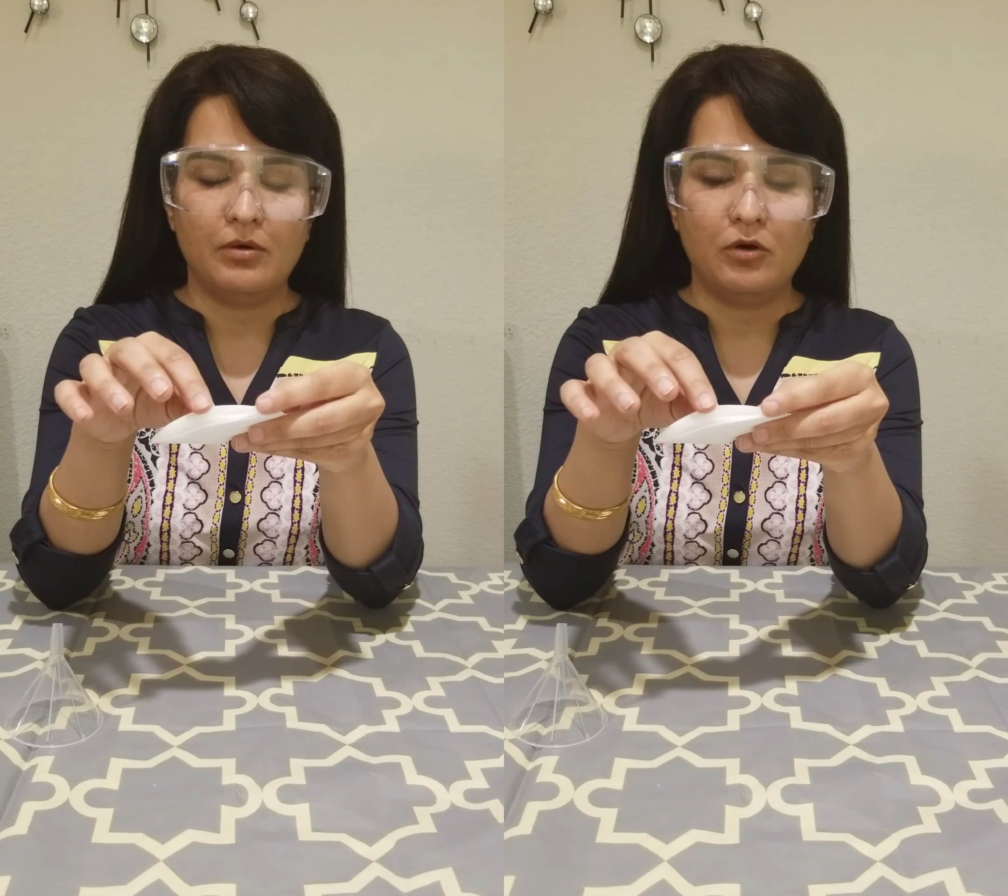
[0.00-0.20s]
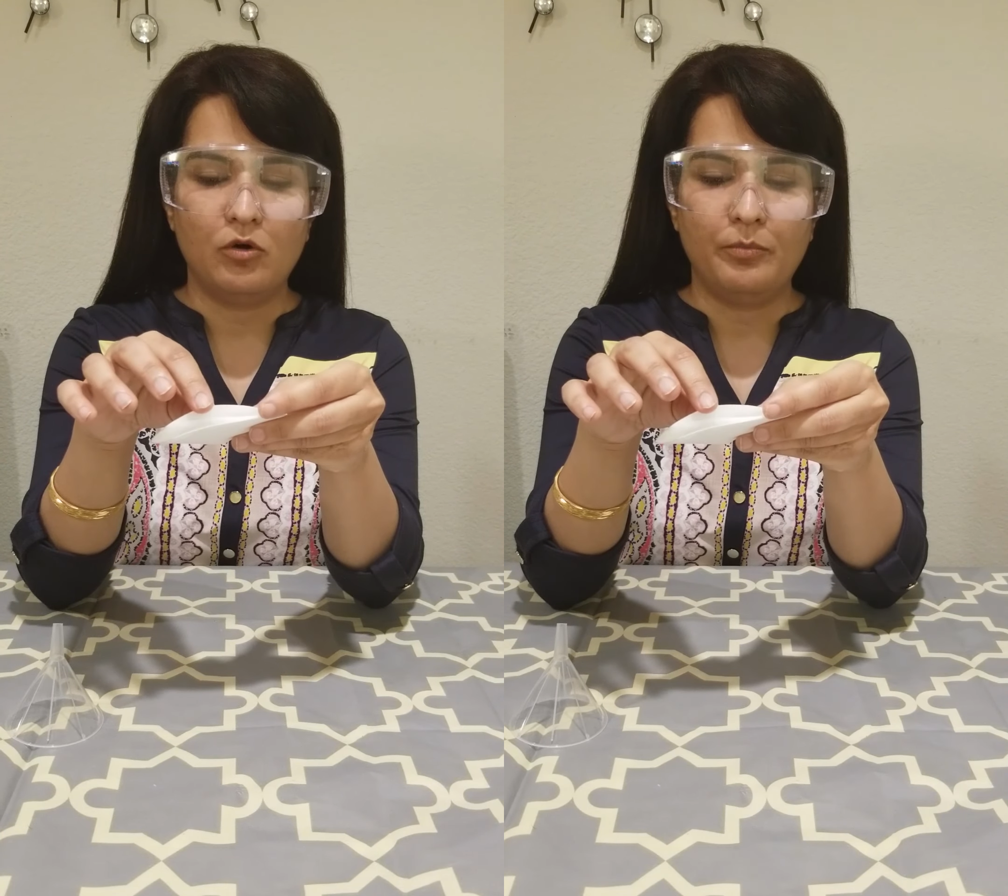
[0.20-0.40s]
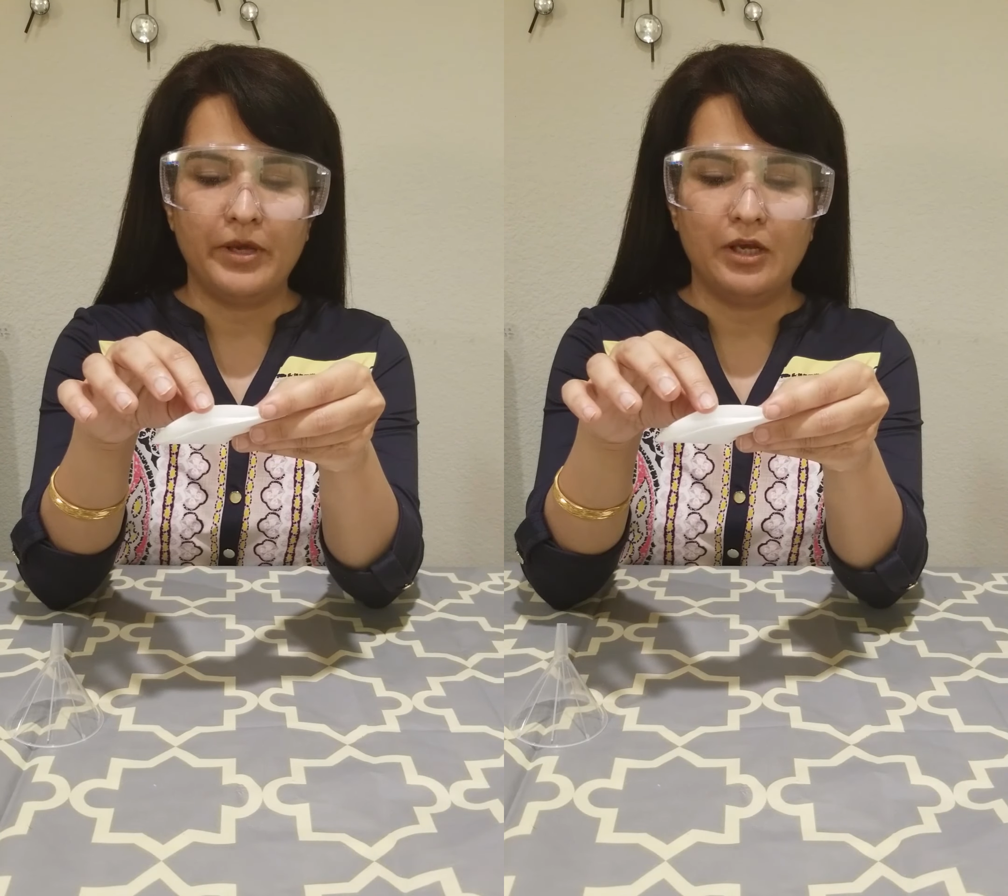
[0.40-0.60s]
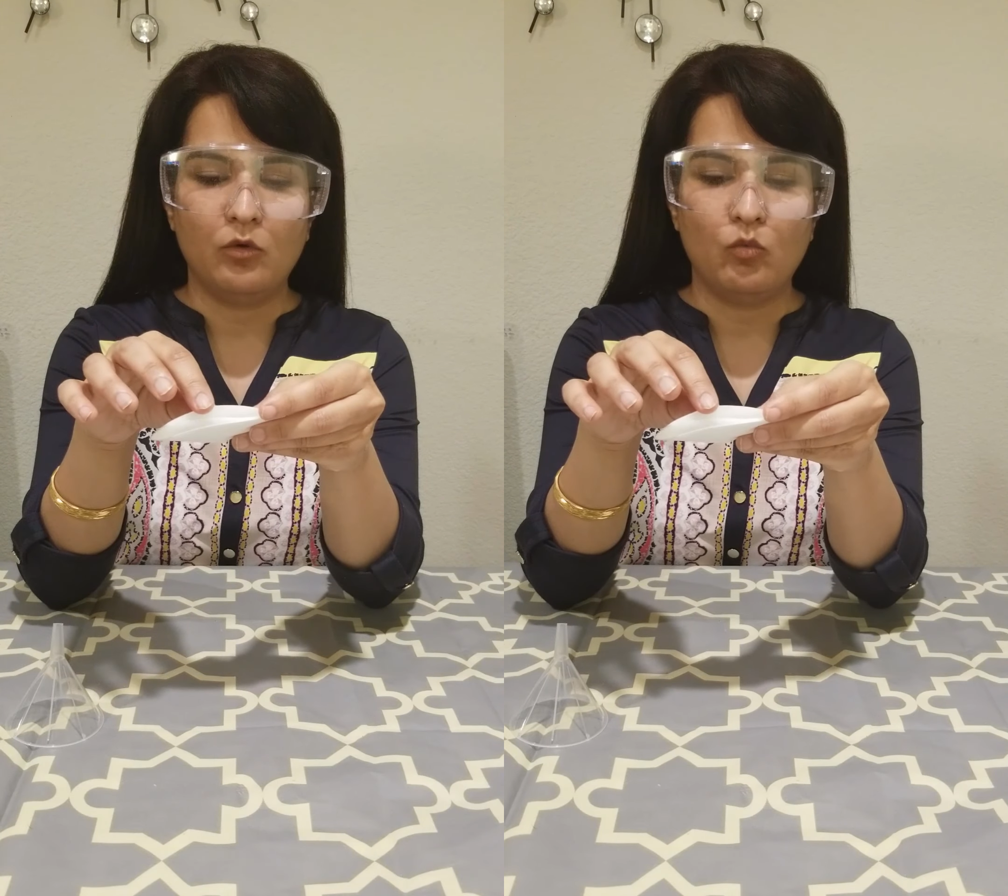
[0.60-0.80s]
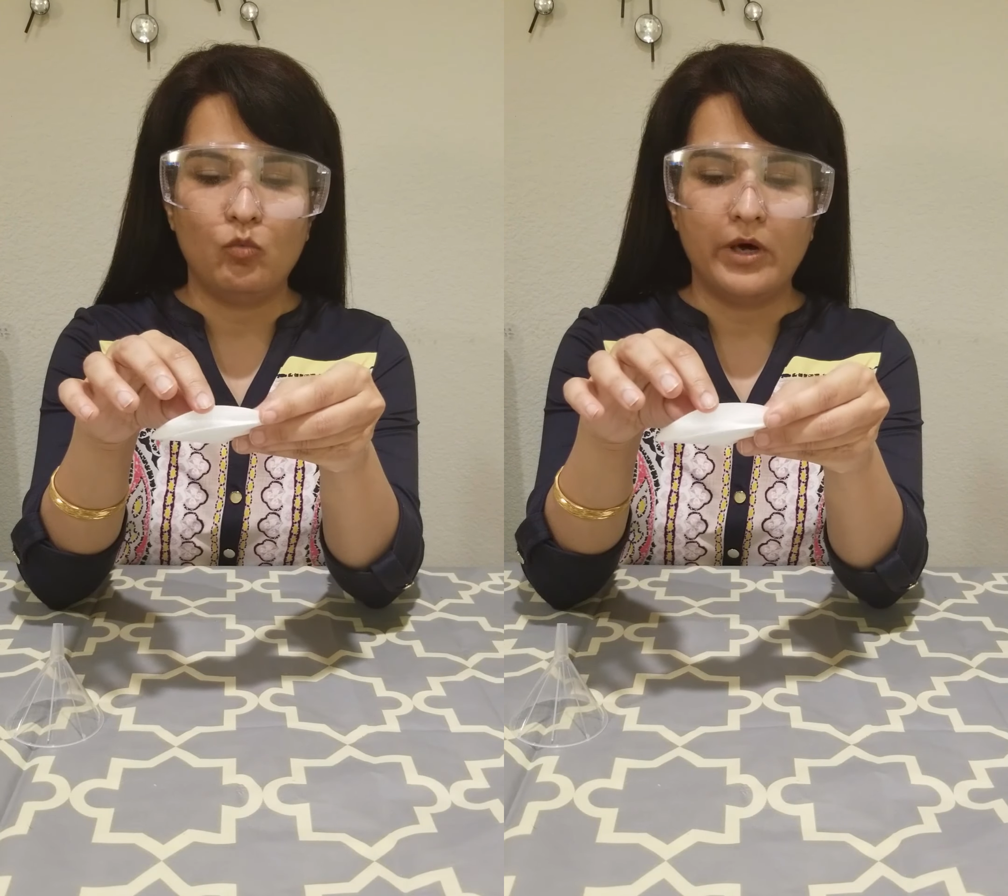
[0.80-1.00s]
open
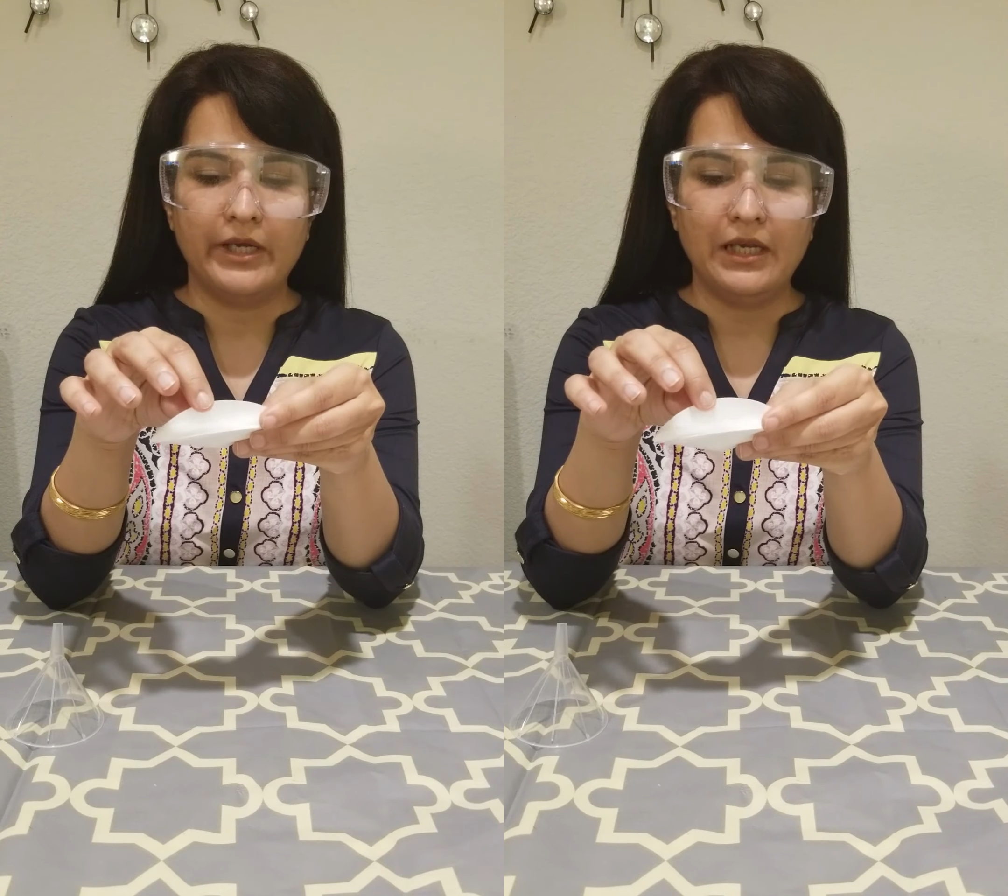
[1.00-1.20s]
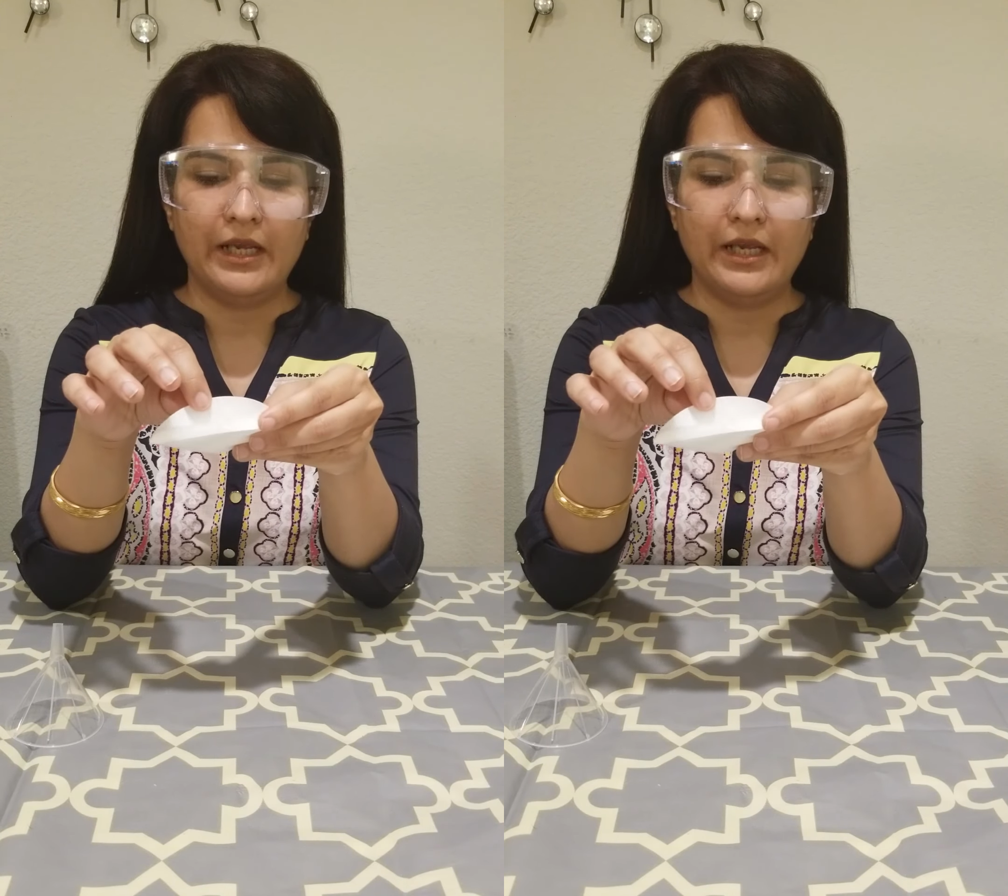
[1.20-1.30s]
1